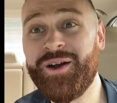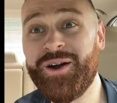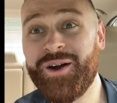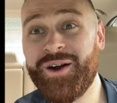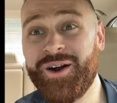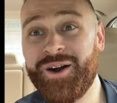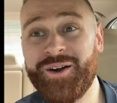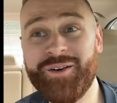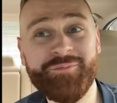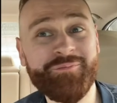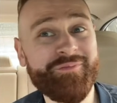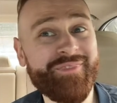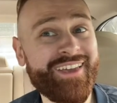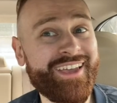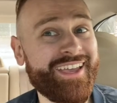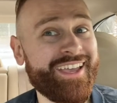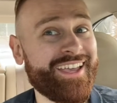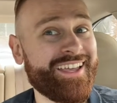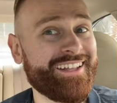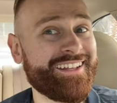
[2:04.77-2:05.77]
oh
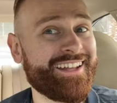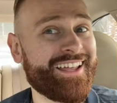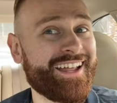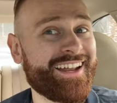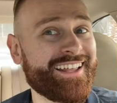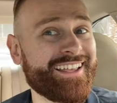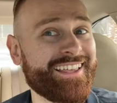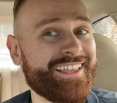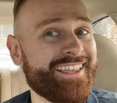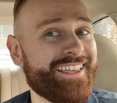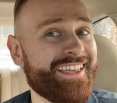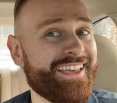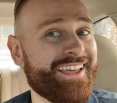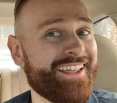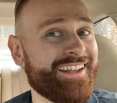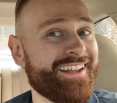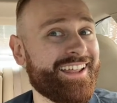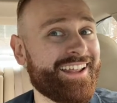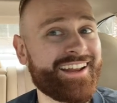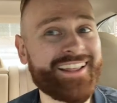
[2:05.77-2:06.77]
man, not
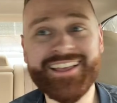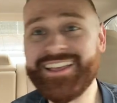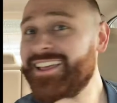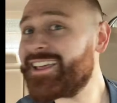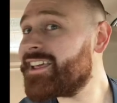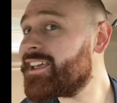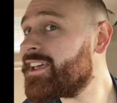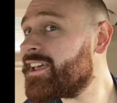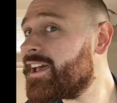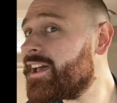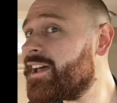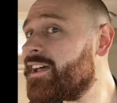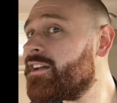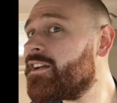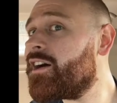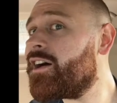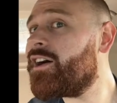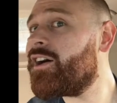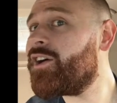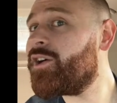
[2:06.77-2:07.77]
again, not
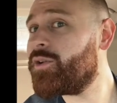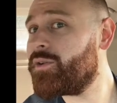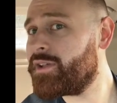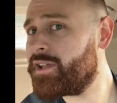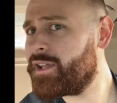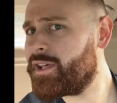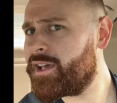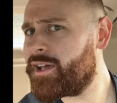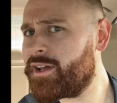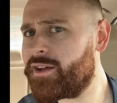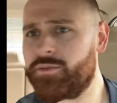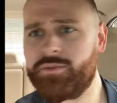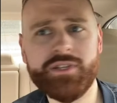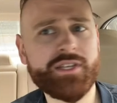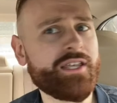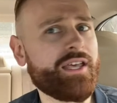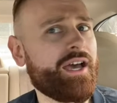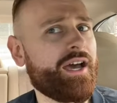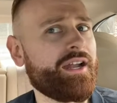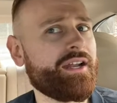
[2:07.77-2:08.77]
again. Oh yeah,
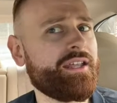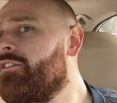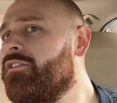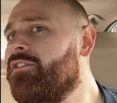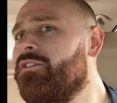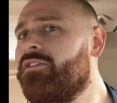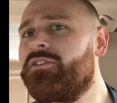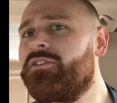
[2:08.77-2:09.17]
we got it.